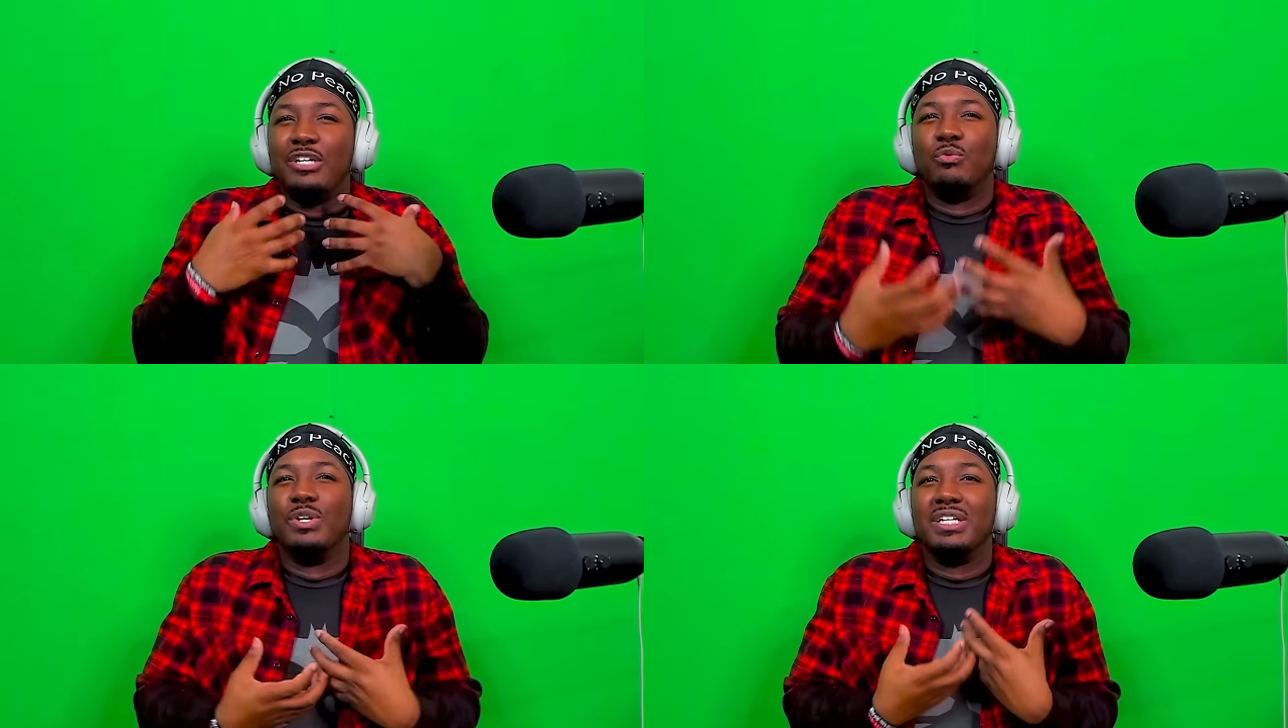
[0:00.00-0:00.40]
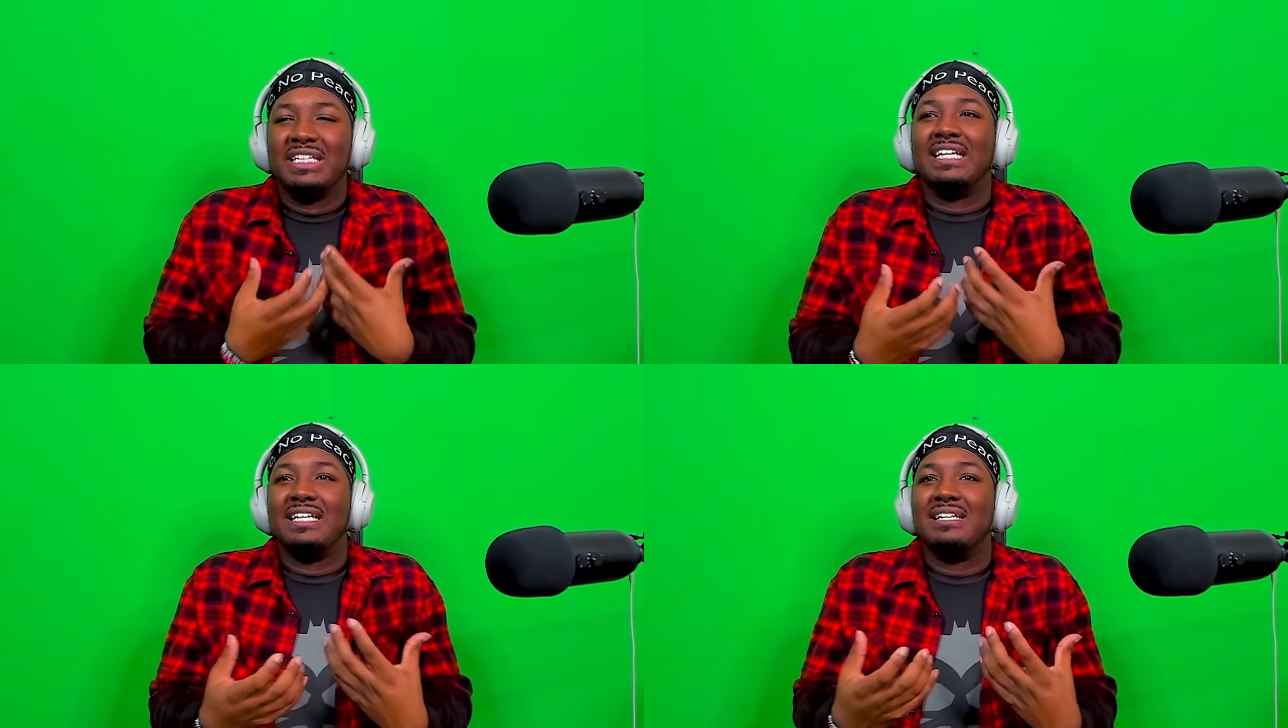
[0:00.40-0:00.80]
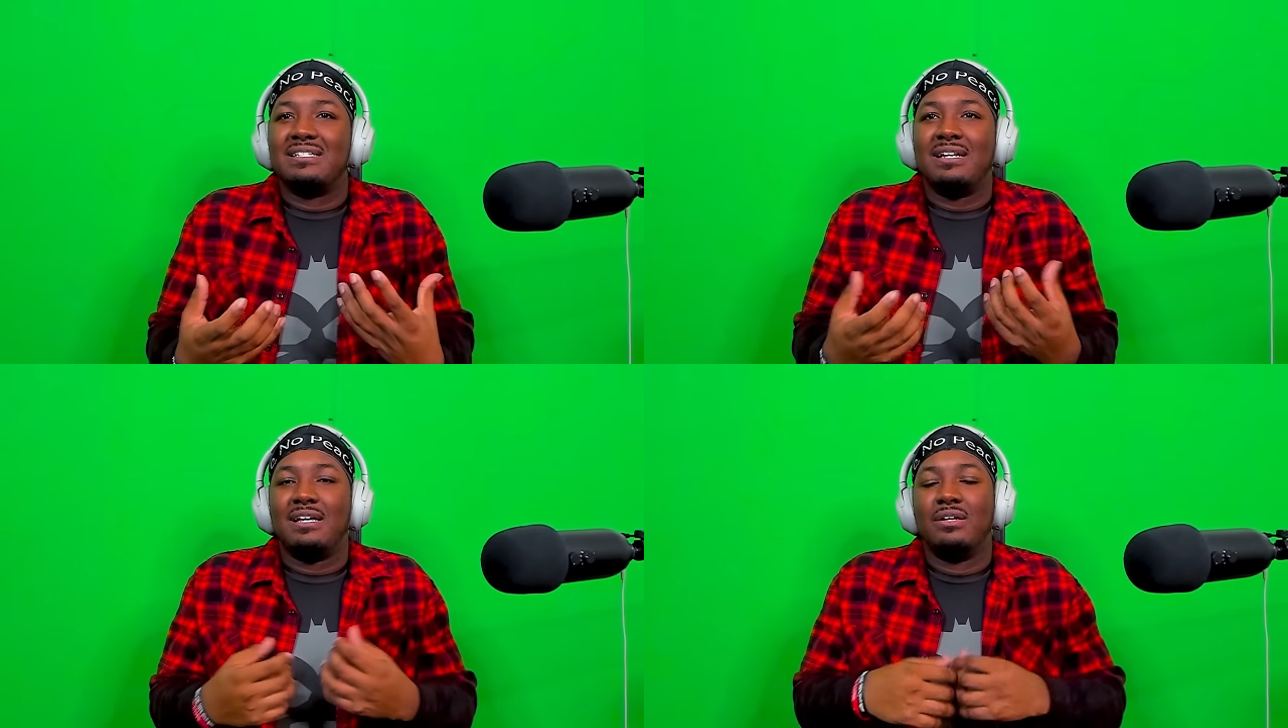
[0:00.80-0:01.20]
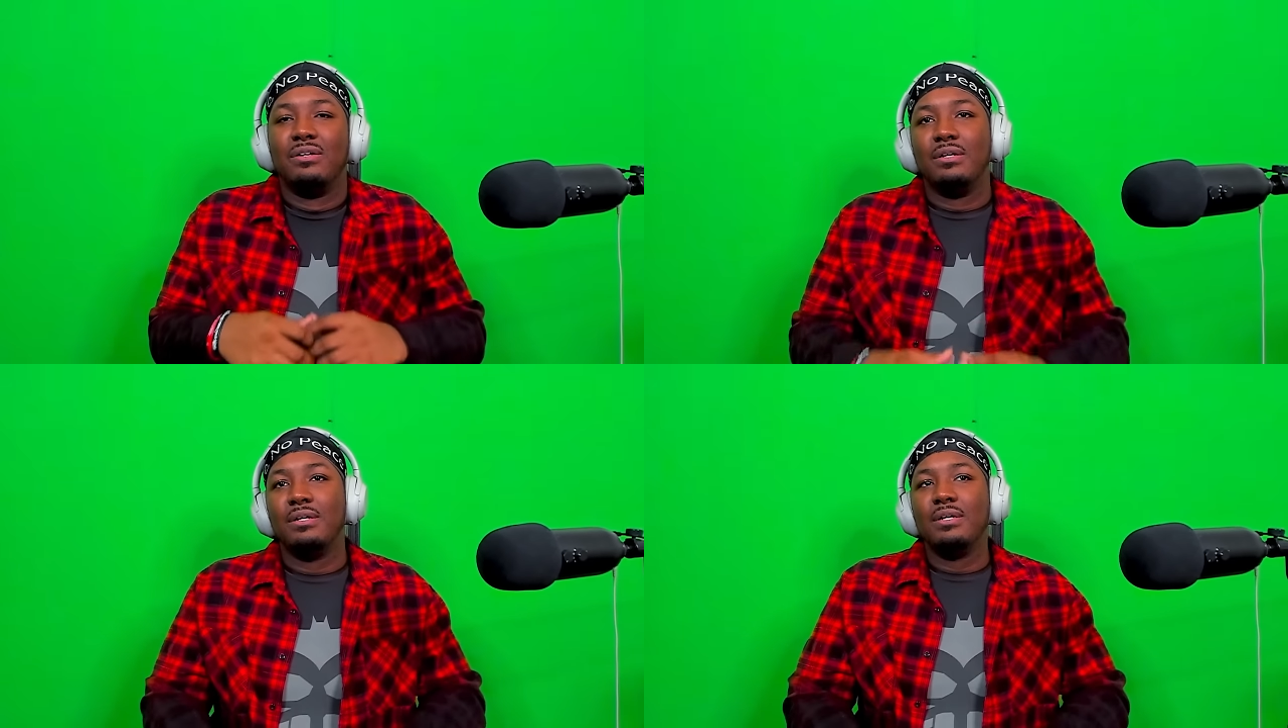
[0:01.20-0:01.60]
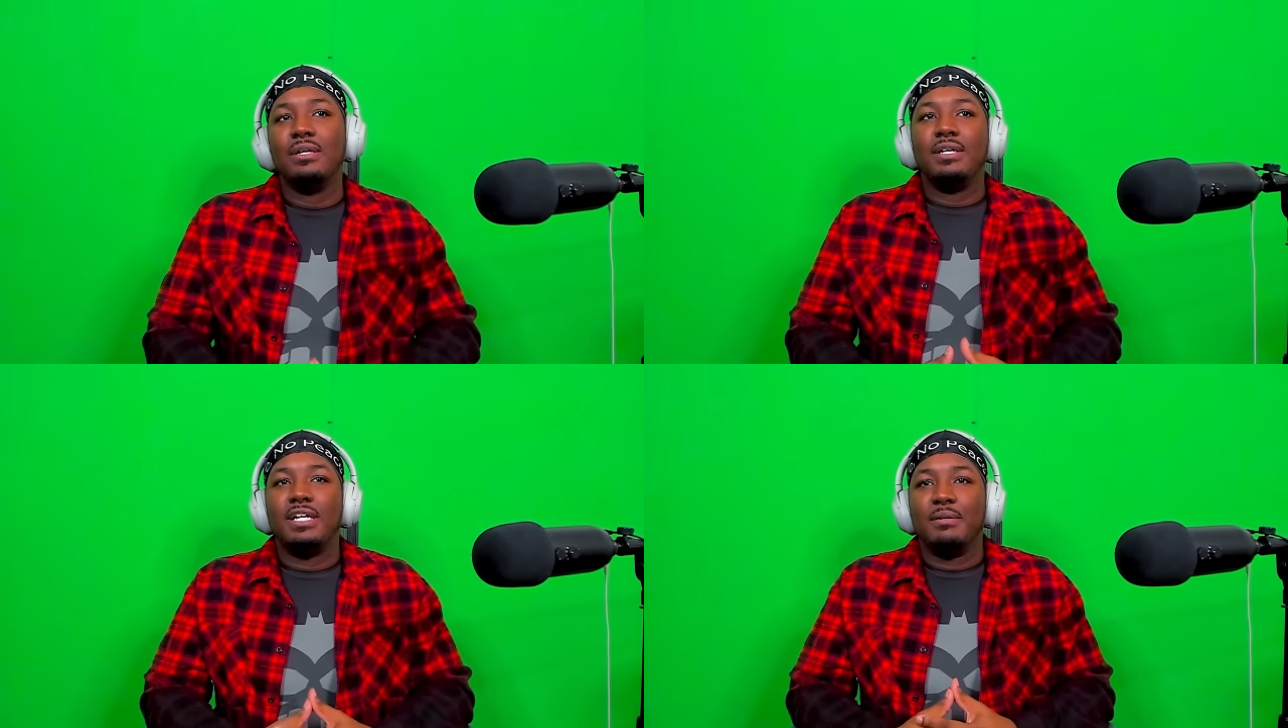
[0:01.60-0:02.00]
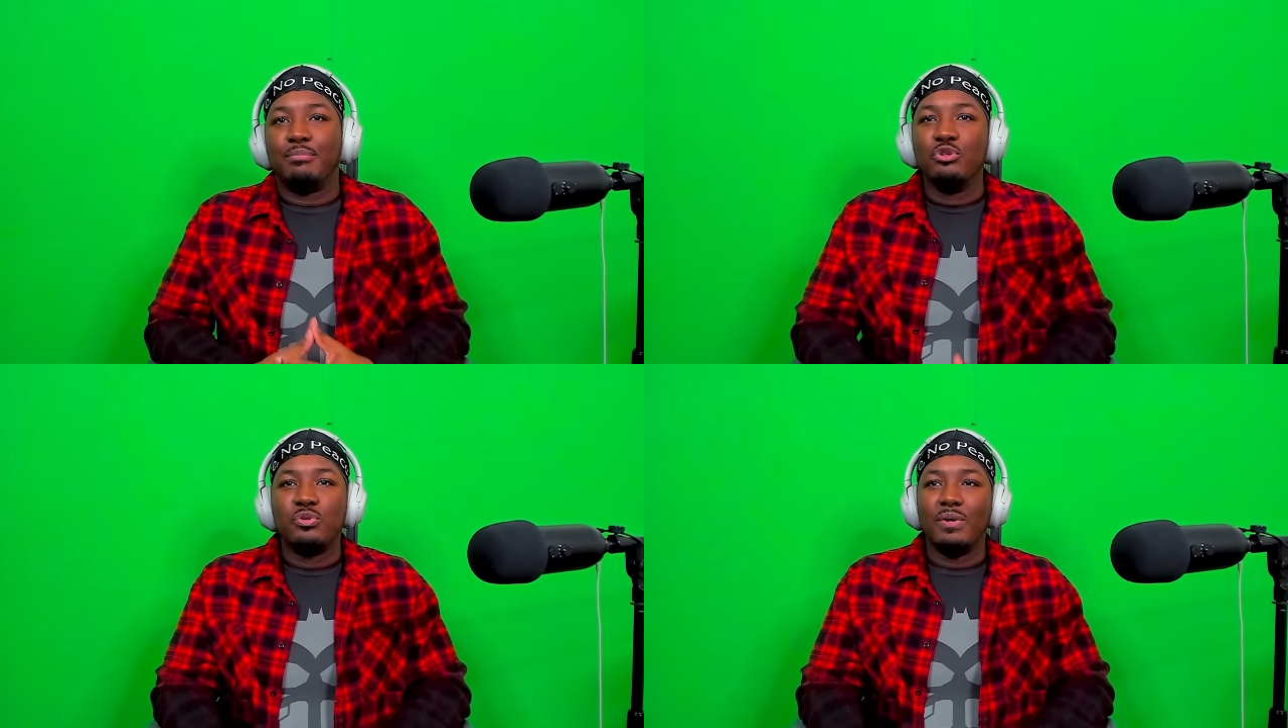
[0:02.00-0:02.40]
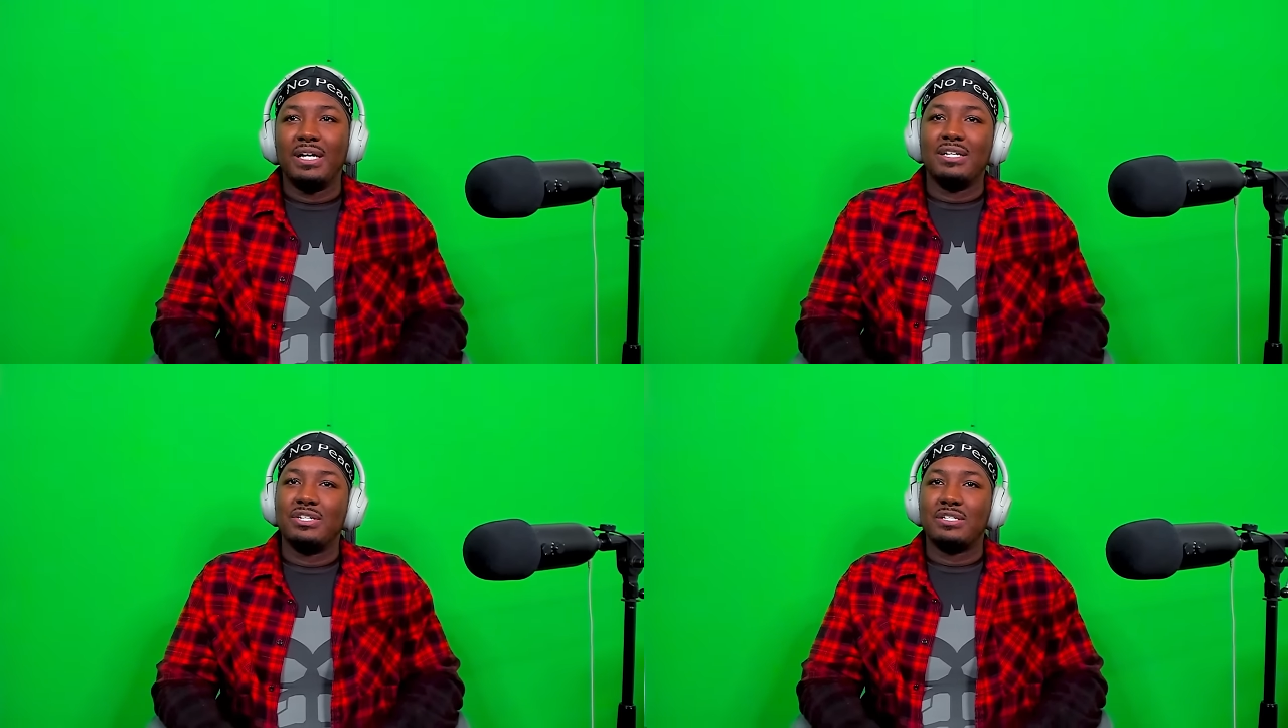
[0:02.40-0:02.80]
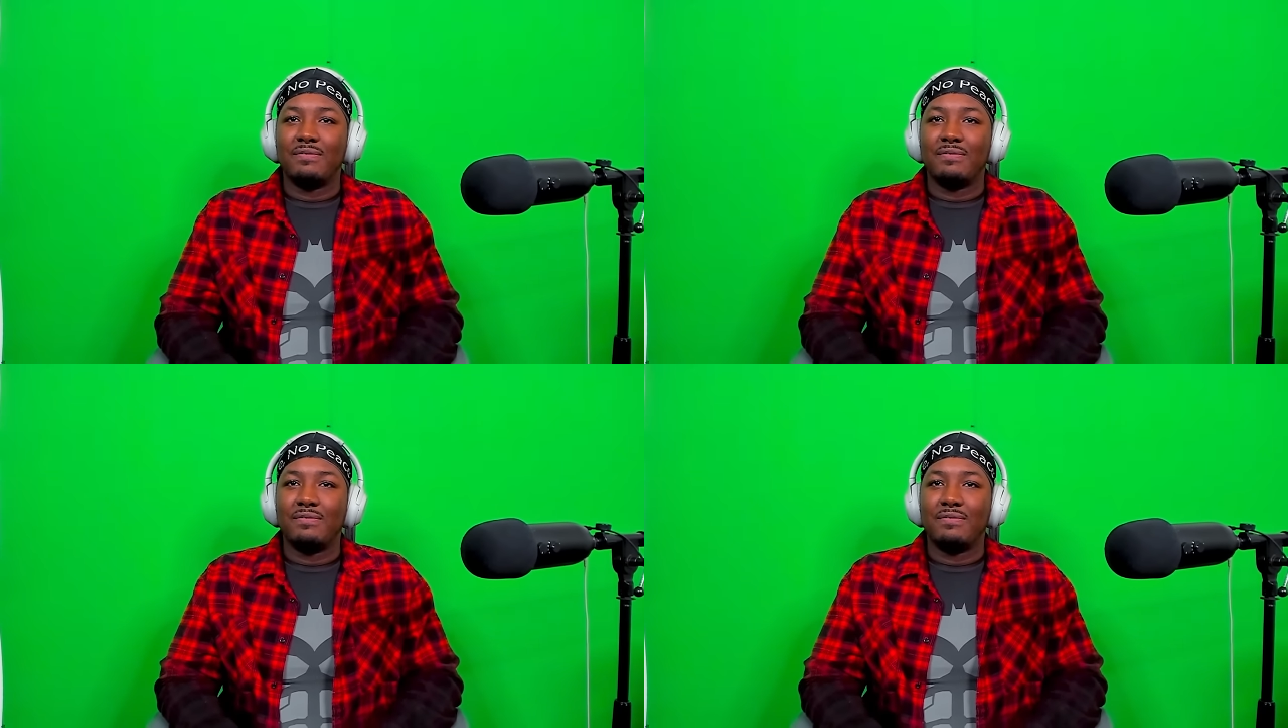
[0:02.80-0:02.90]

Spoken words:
really is now, and Bruce Wayne is just a